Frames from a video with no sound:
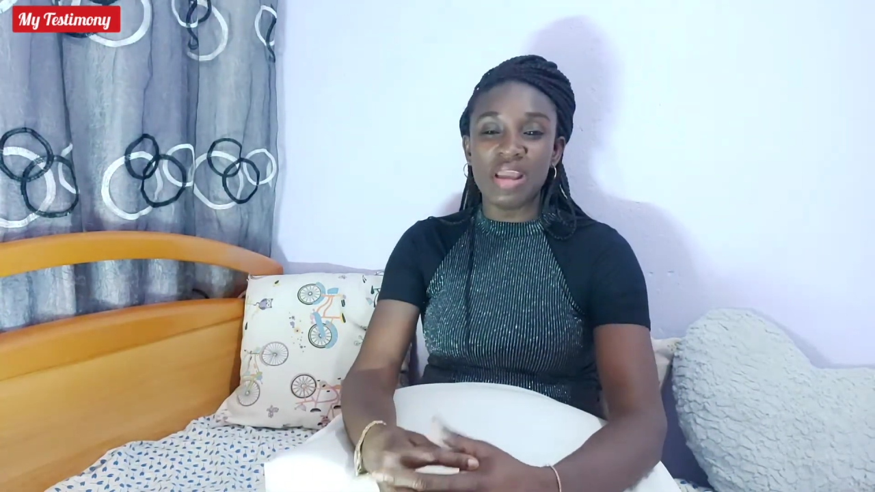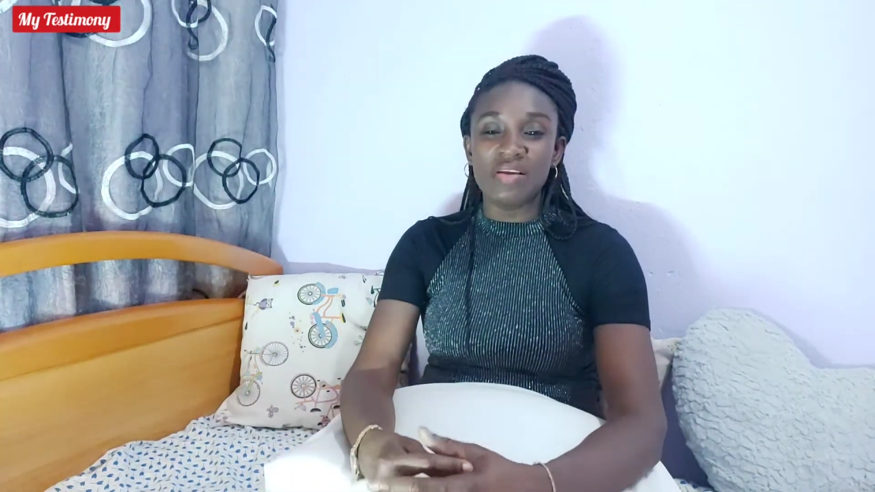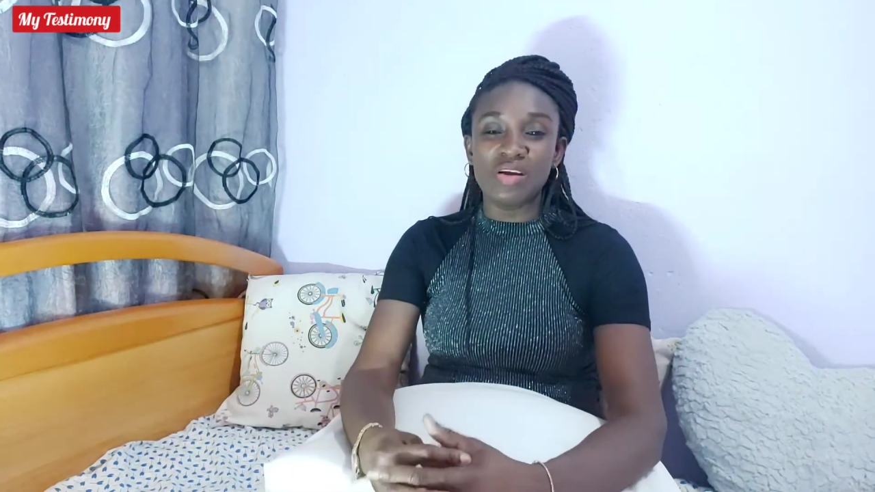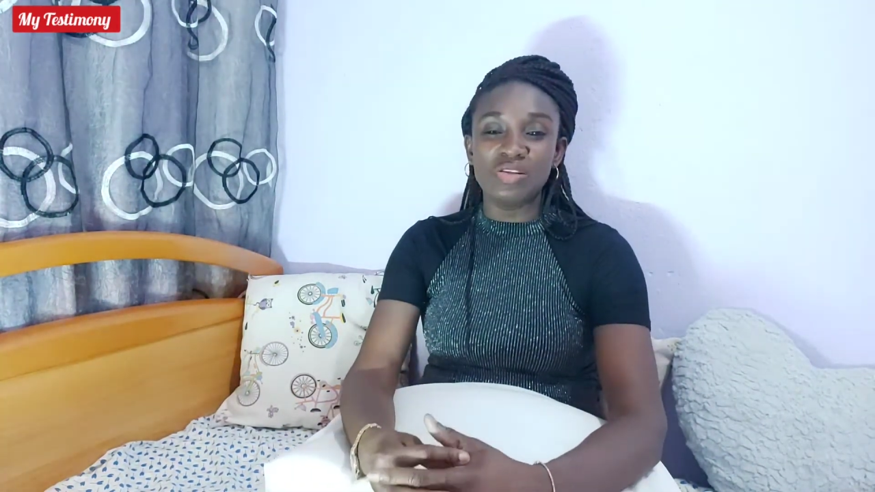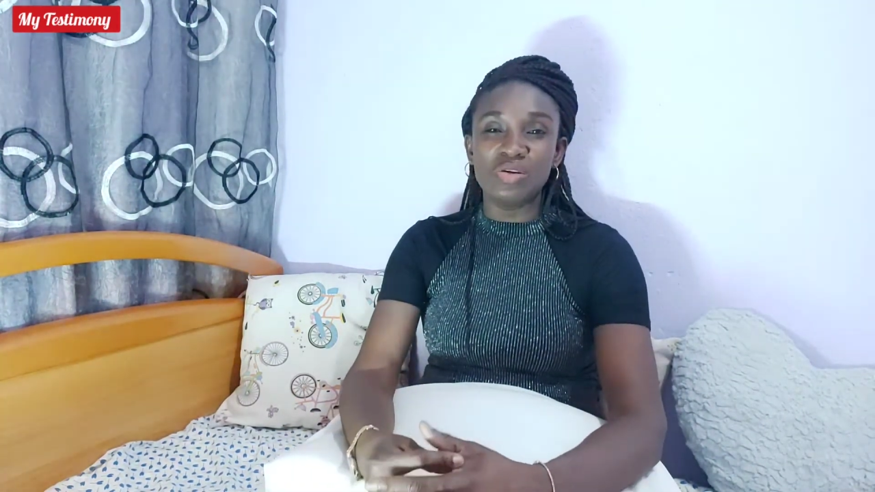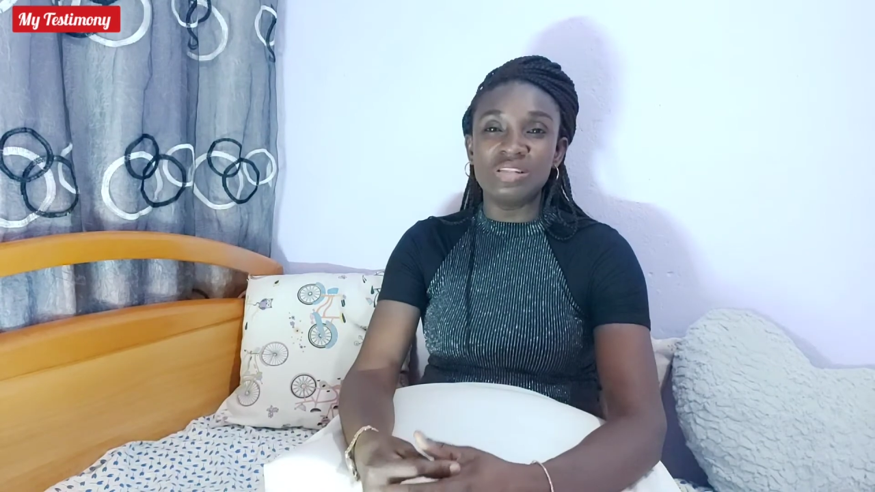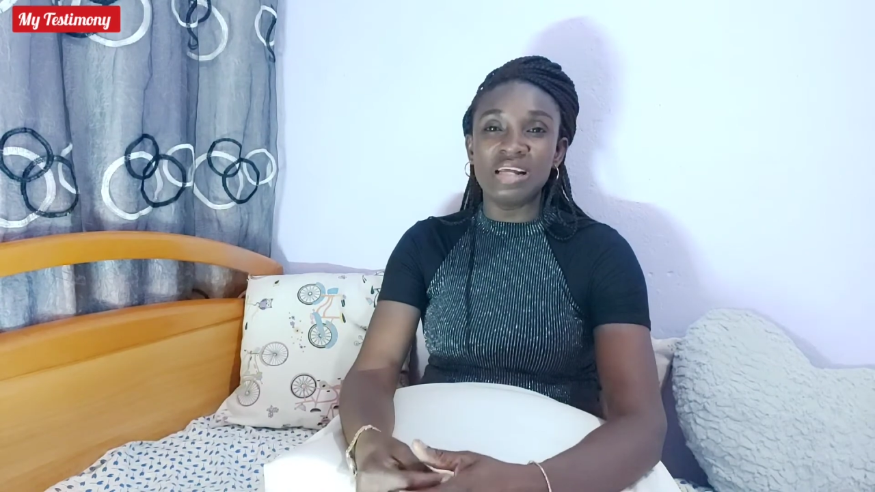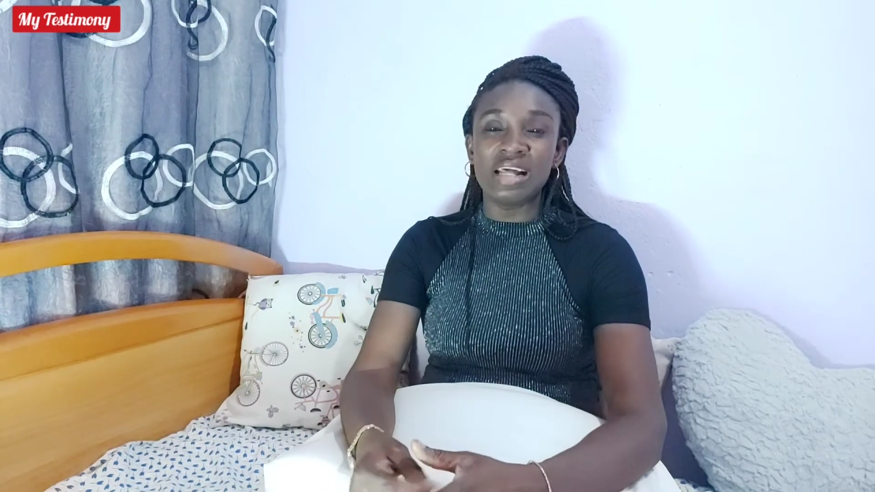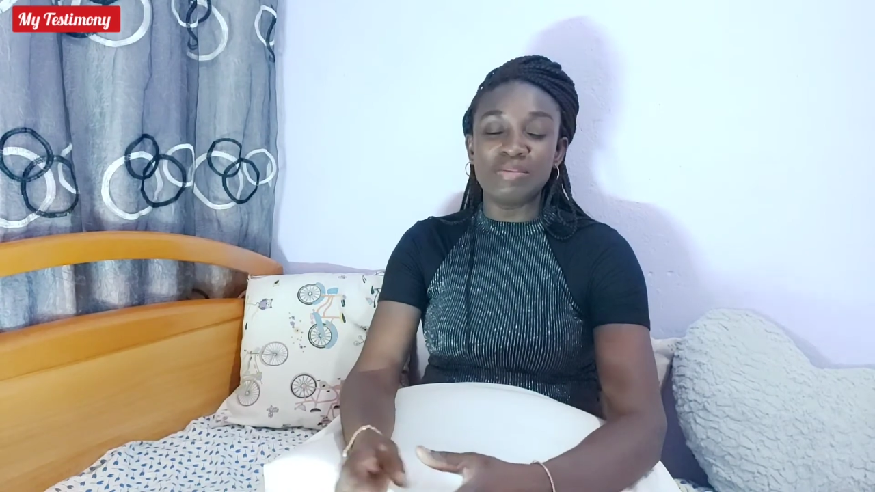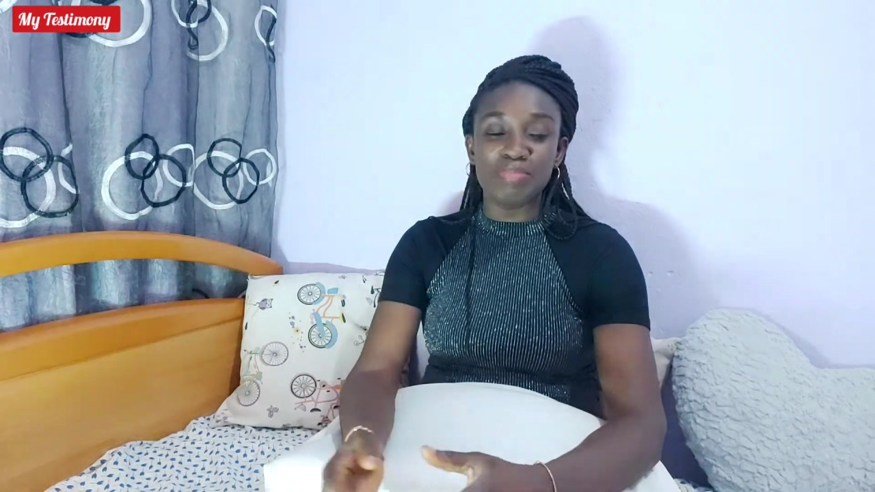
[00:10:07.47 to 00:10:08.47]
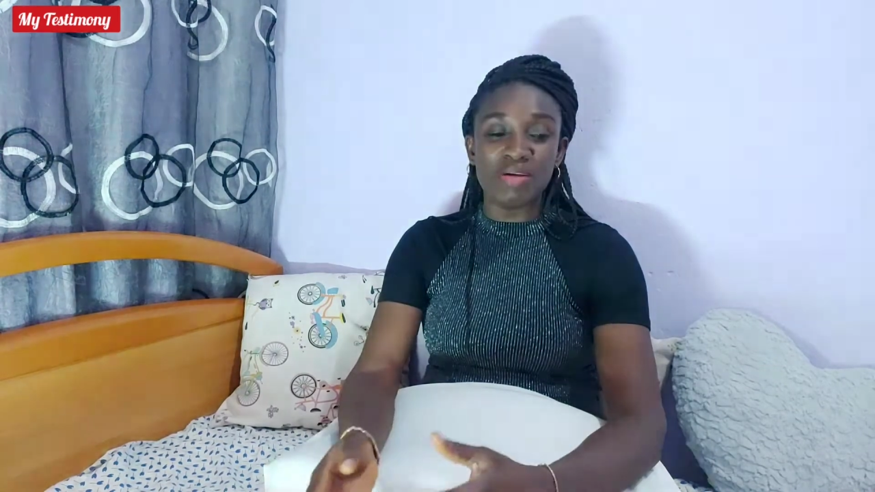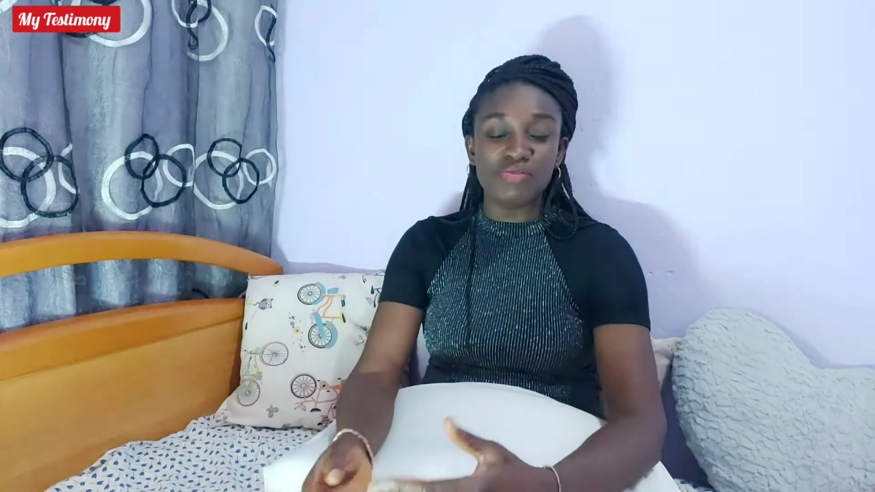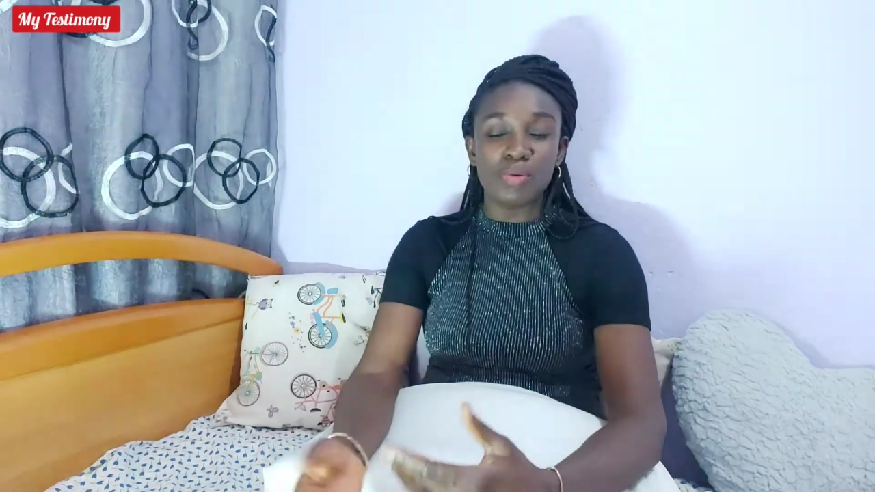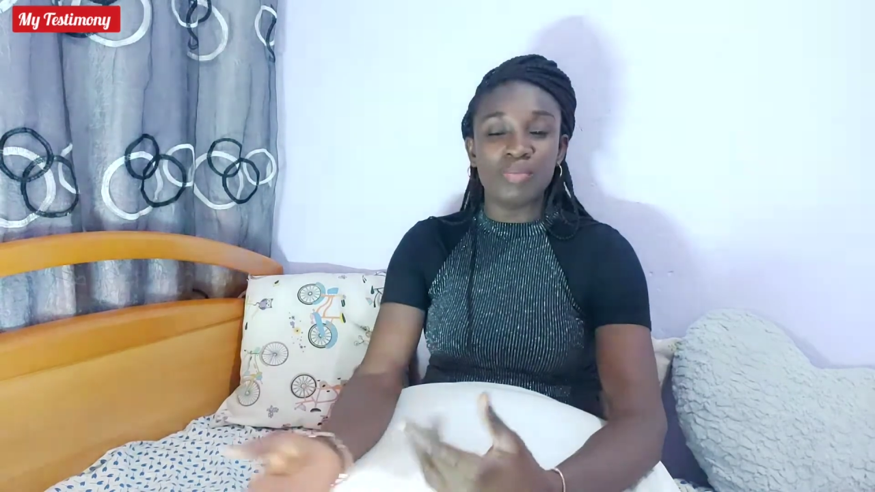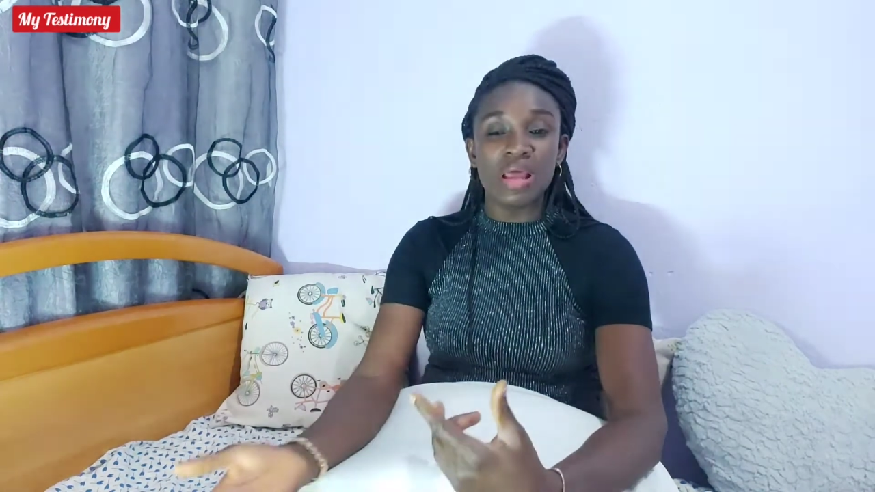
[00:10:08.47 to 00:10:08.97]
area or the other, and apart
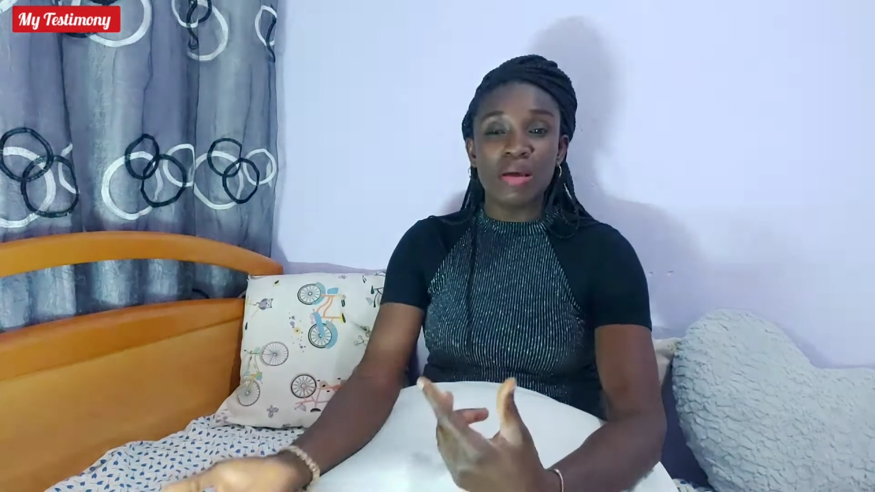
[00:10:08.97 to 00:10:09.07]
from